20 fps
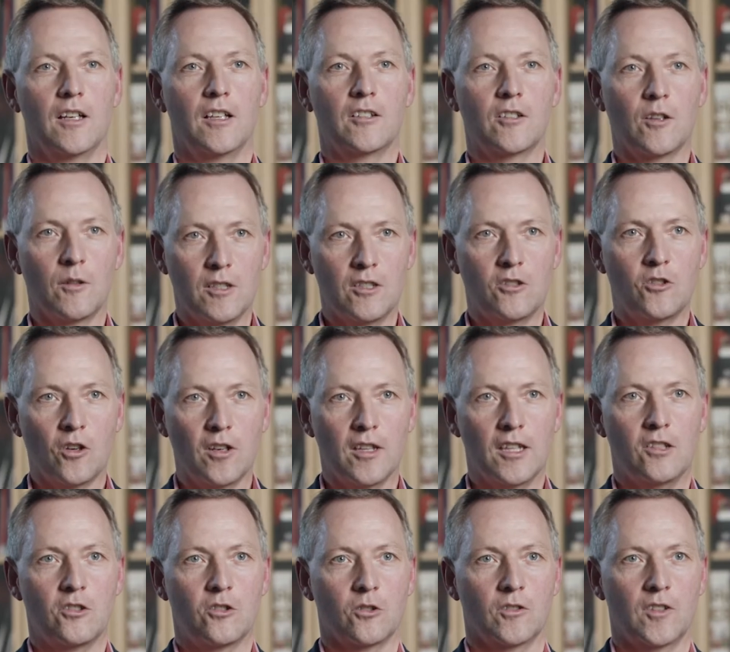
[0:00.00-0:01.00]
So enjoy this
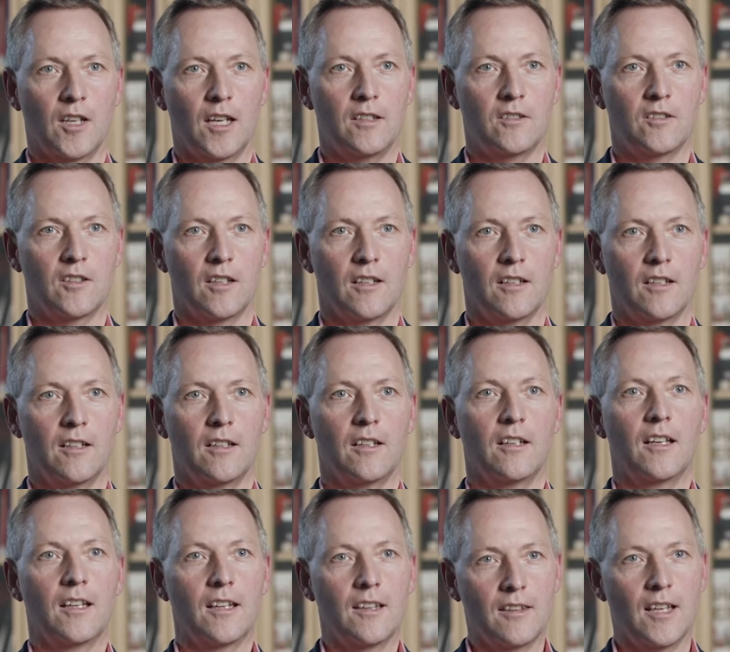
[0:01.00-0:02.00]
short taster,
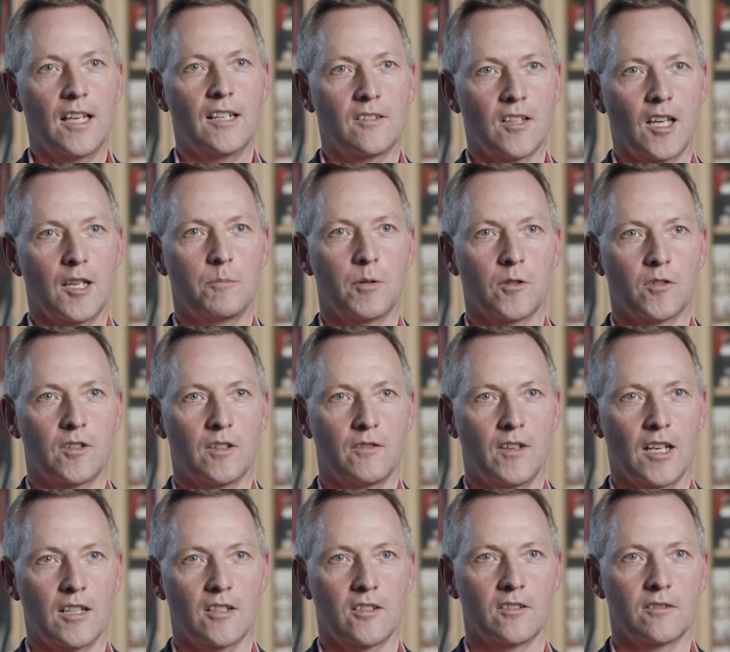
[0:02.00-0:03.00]
then take positive
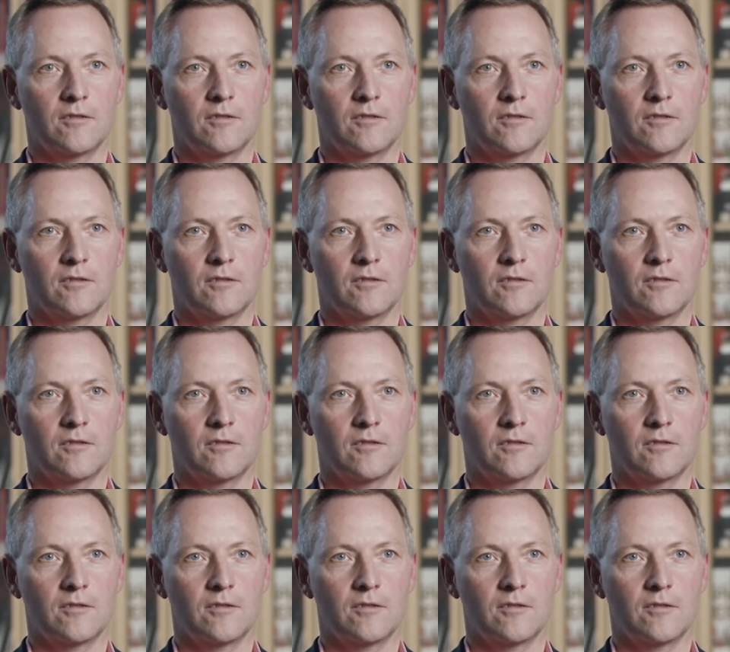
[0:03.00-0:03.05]
action.